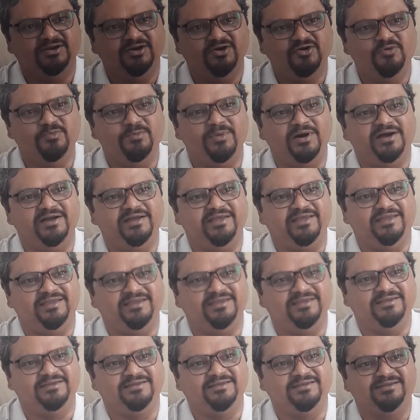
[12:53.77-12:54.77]
Oh
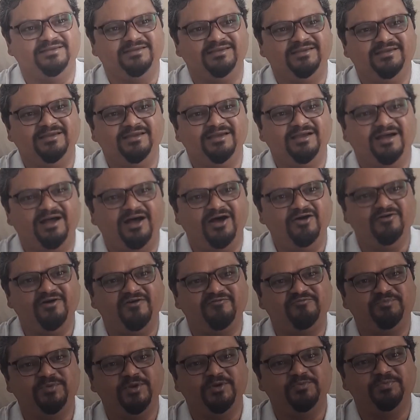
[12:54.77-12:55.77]
my, how
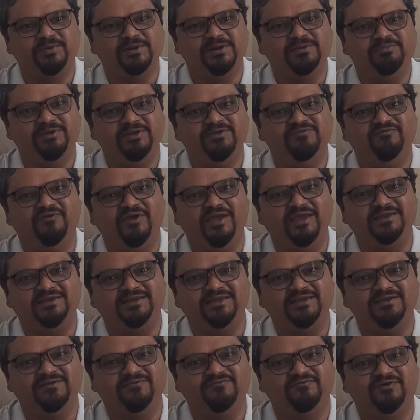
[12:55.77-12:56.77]
have people been
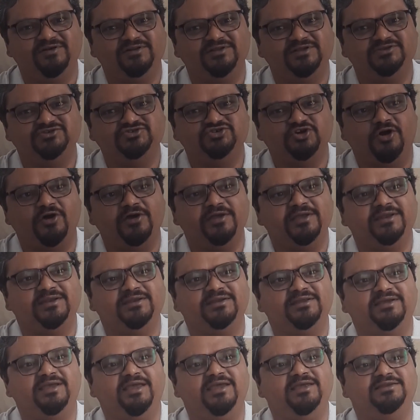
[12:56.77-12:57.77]
waiting for the joy
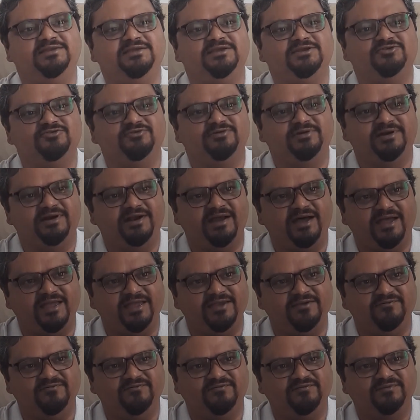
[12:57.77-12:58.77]
and gaiety to
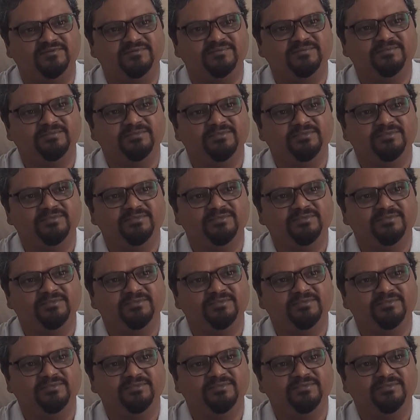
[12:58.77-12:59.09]
arrive,